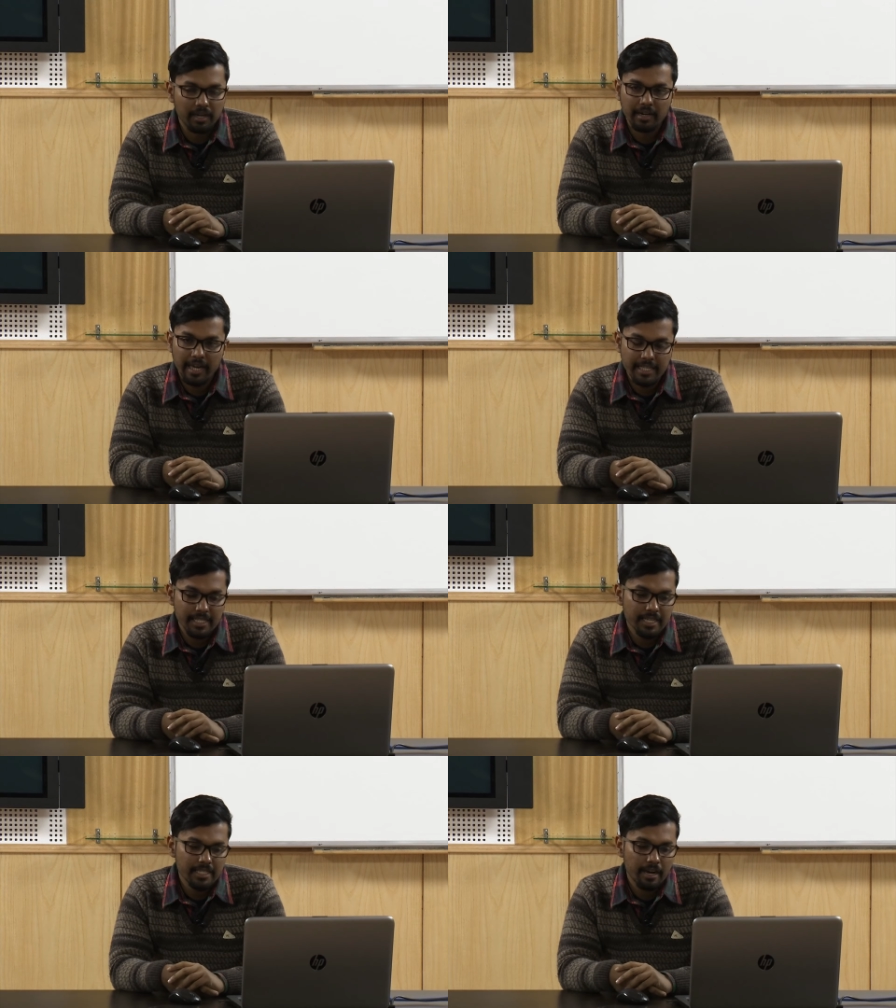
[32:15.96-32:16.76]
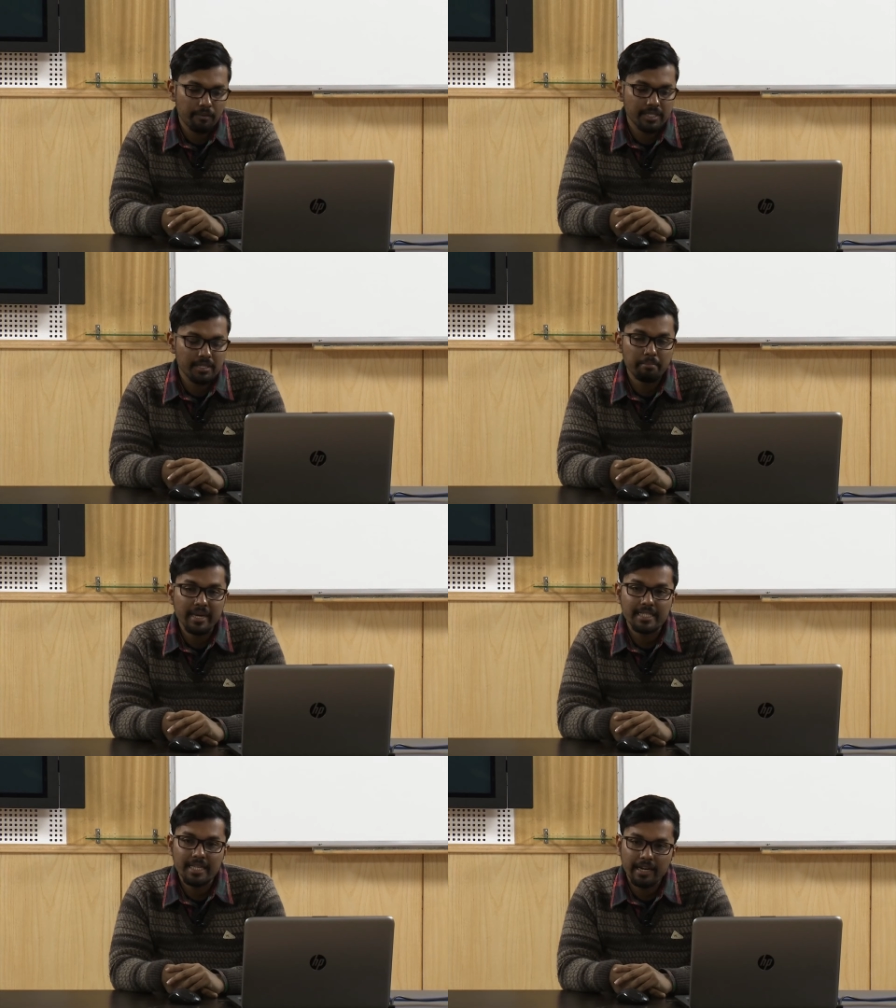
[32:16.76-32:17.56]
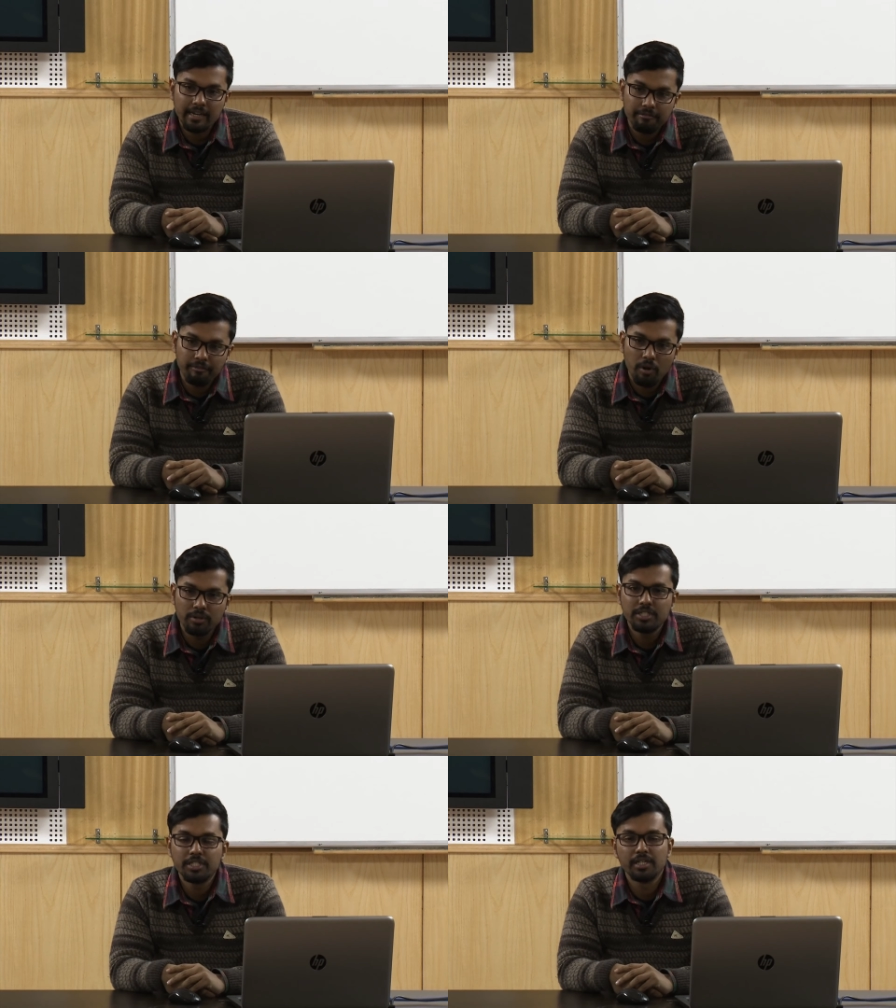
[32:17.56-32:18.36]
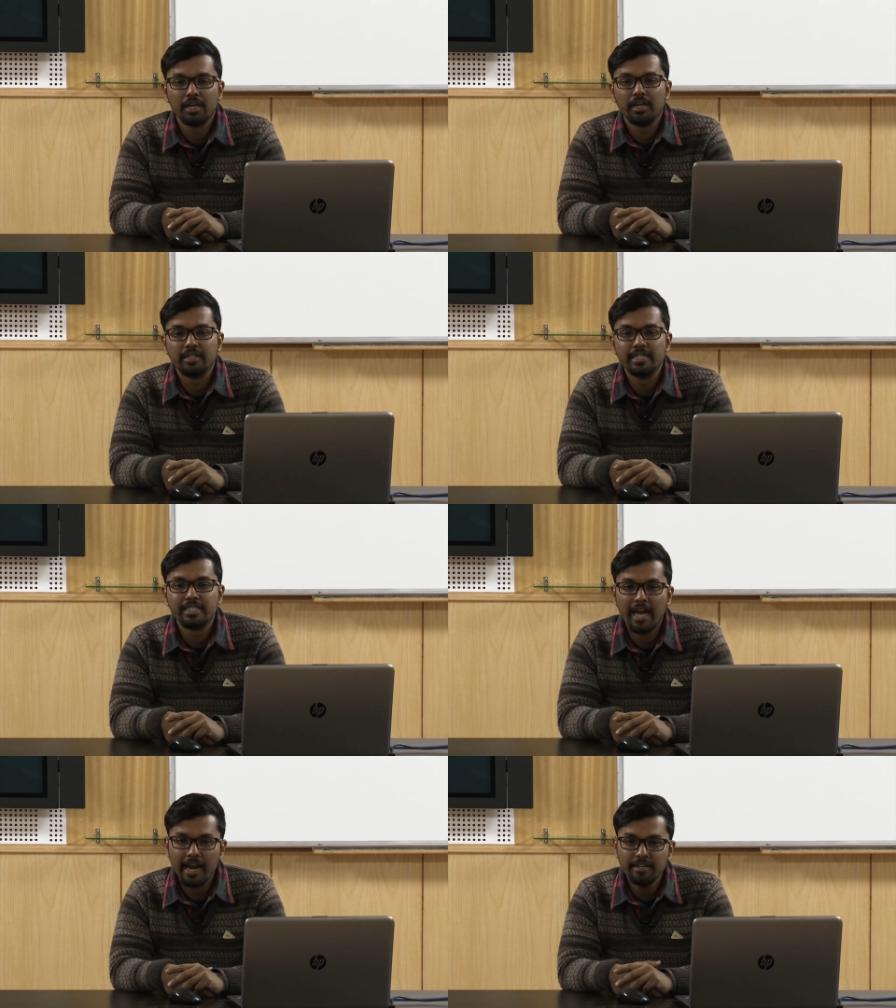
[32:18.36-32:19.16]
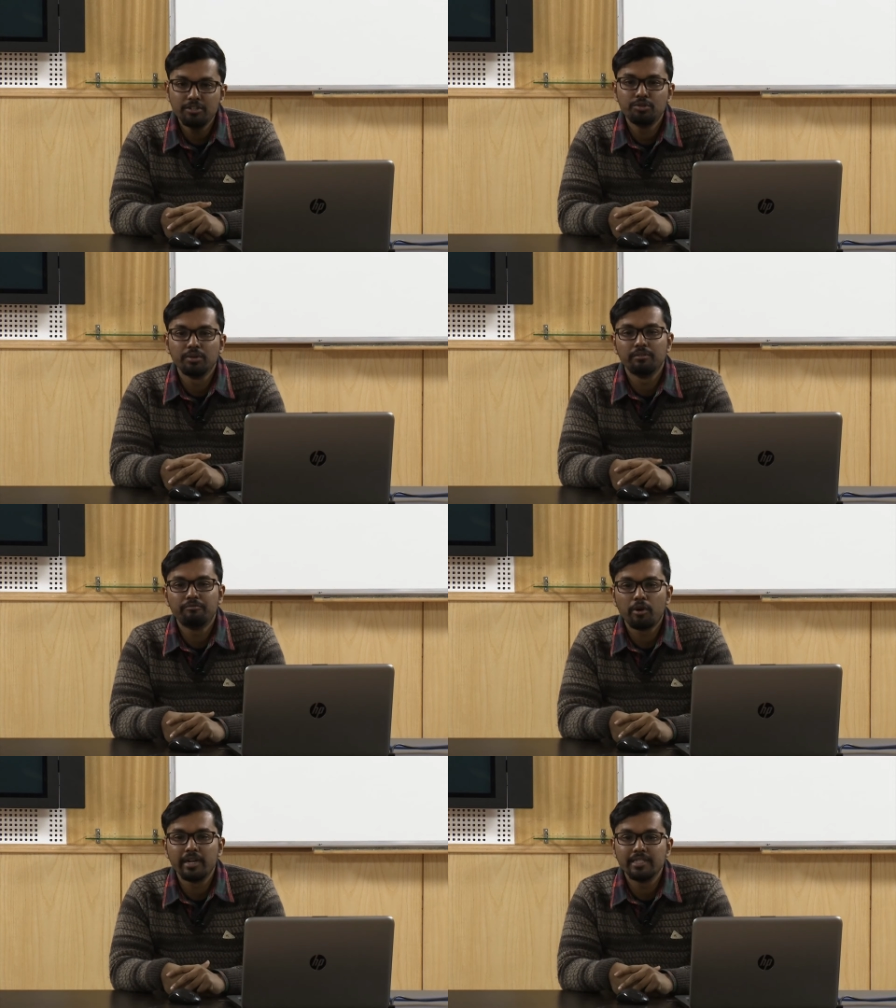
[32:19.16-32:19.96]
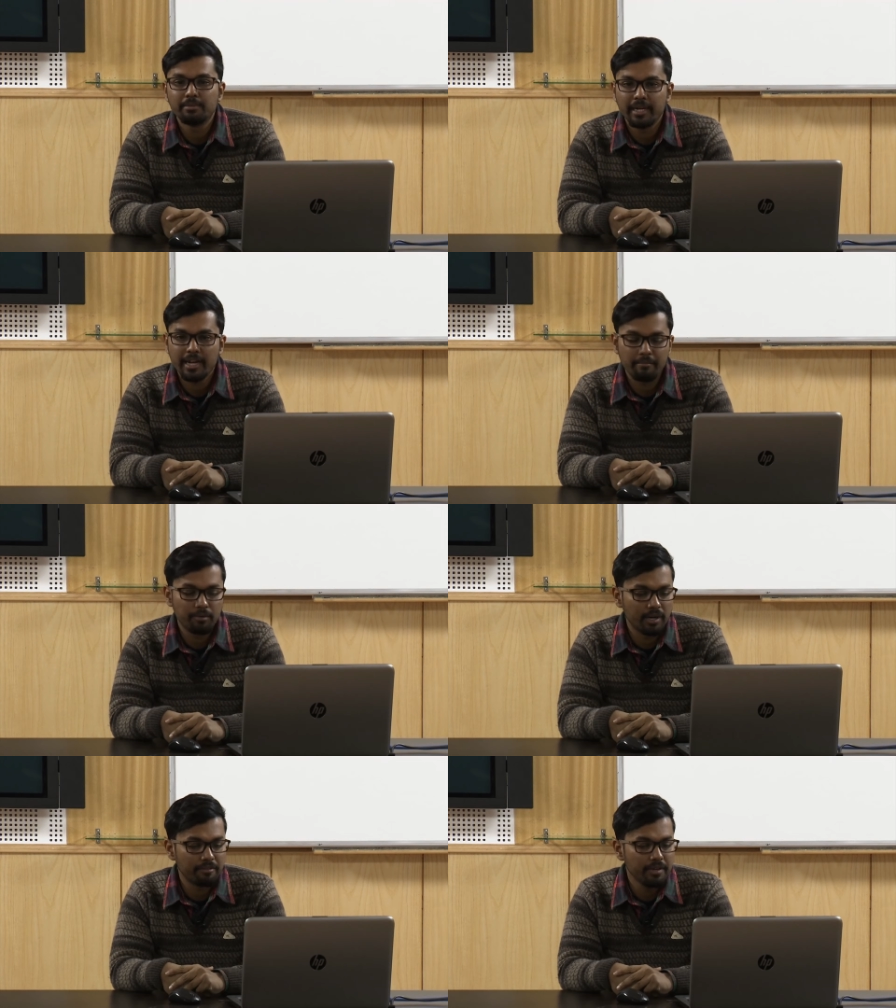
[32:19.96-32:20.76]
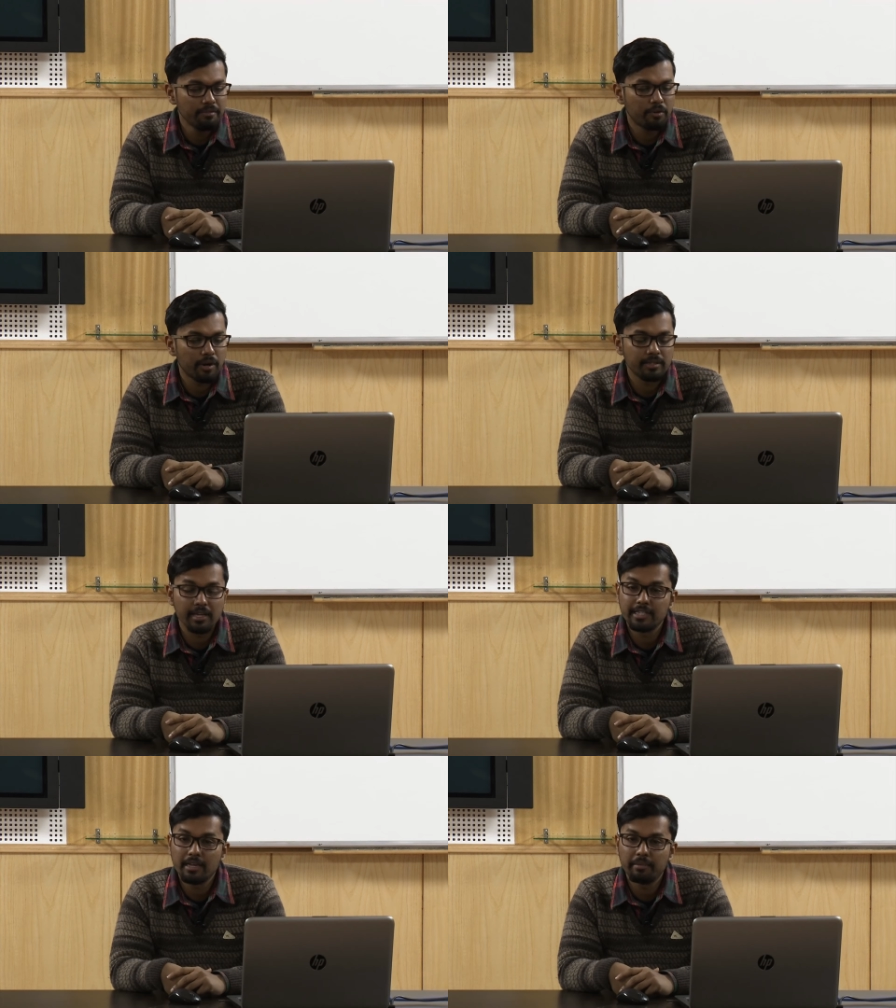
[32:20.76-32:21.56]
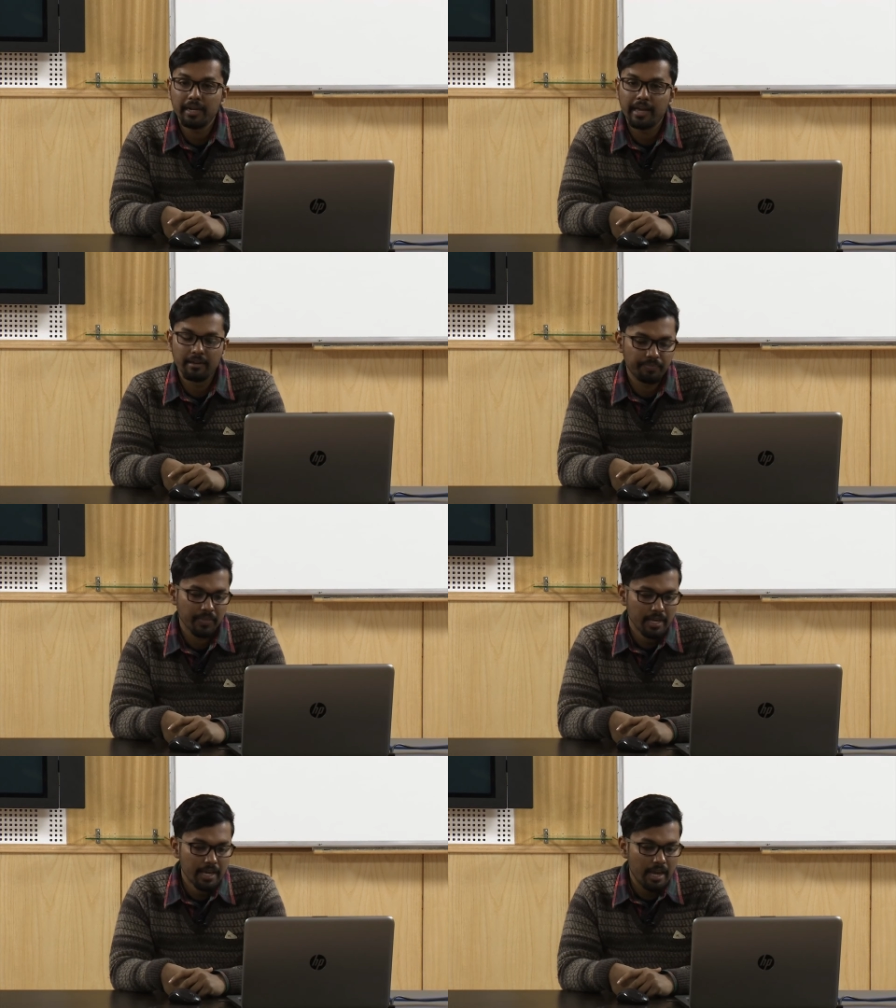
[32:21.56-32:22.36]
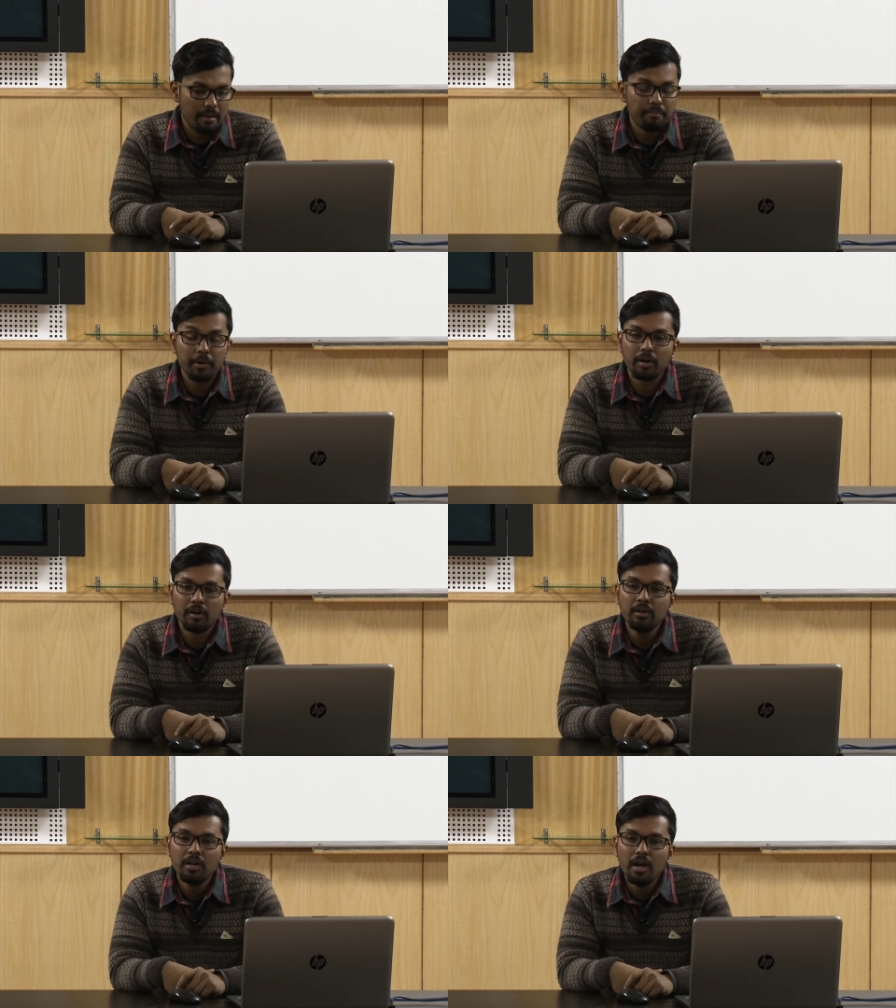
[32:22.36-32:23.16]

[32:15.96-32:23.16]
cases, there were some pixelated fonts designed for display typography. For example, Emperor,